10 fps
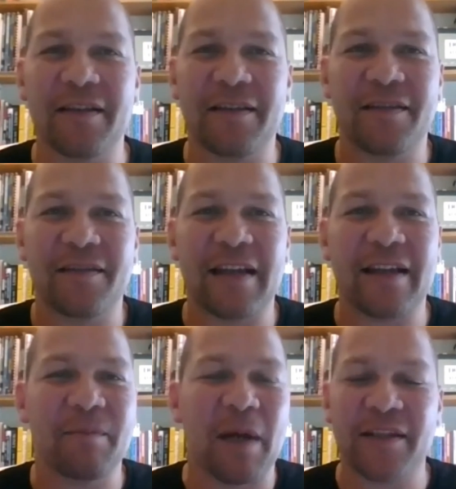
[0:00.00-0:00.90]
It's
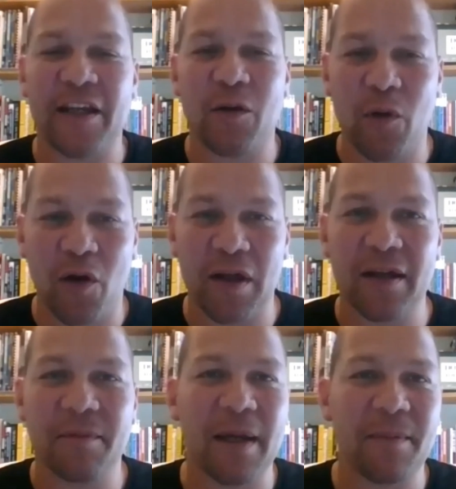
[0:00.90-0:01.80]
that it might take you
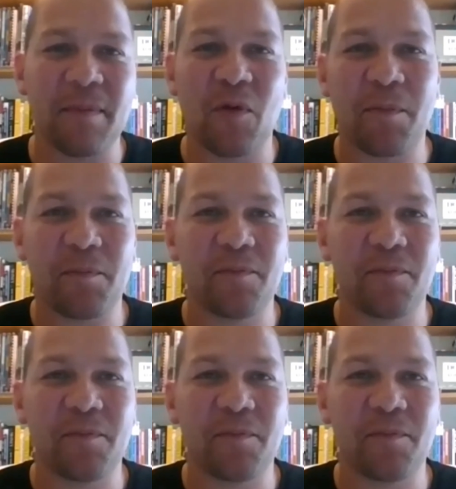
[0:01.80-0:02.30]
longer. It might be more,